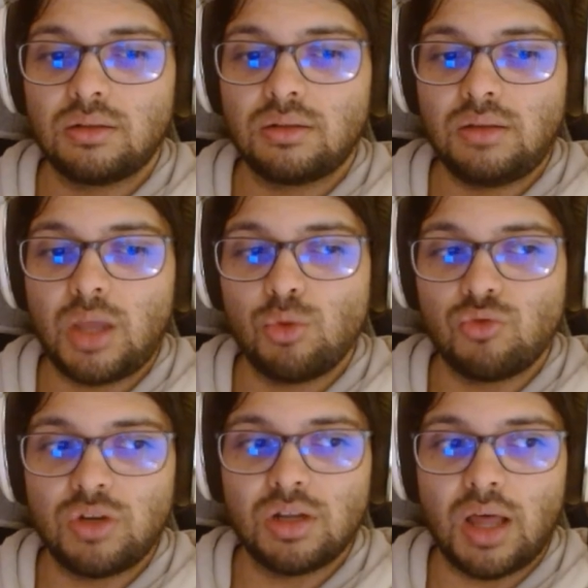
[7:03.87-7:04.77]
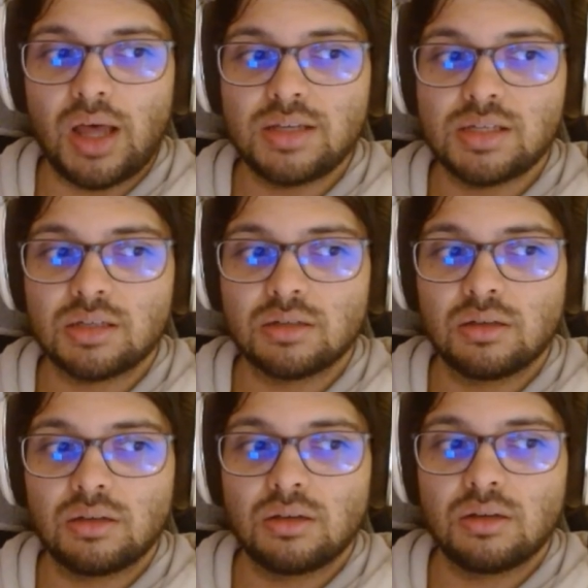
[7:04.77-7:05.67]
they will realize
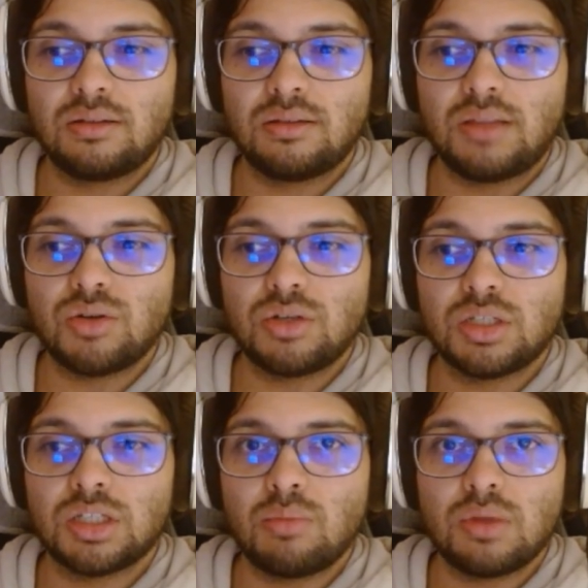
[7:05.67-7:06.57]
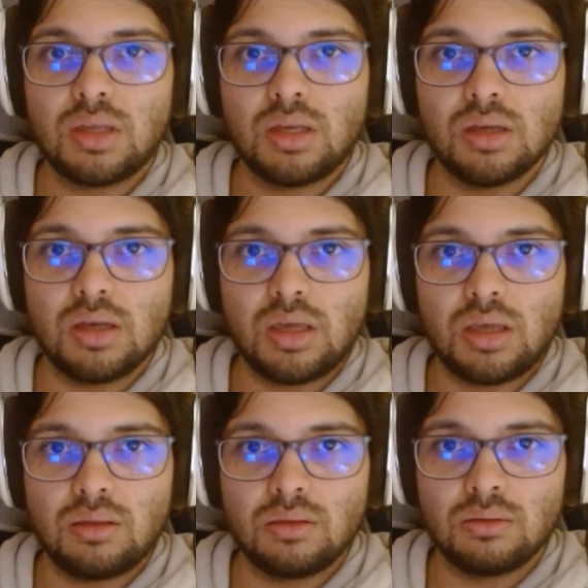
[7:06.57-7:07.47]
there is something
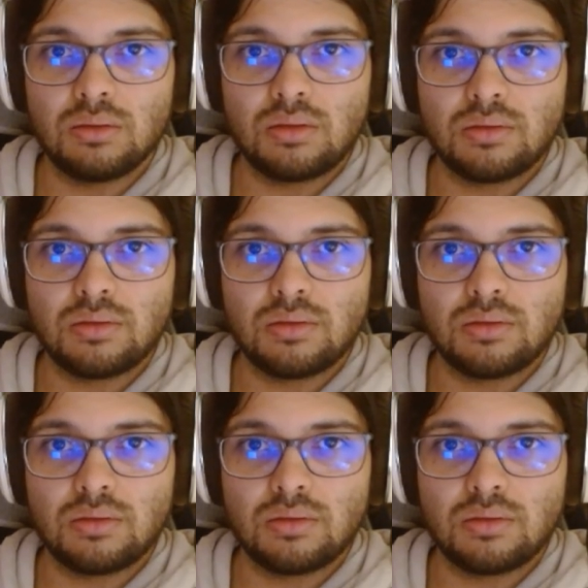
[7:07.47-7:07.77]
in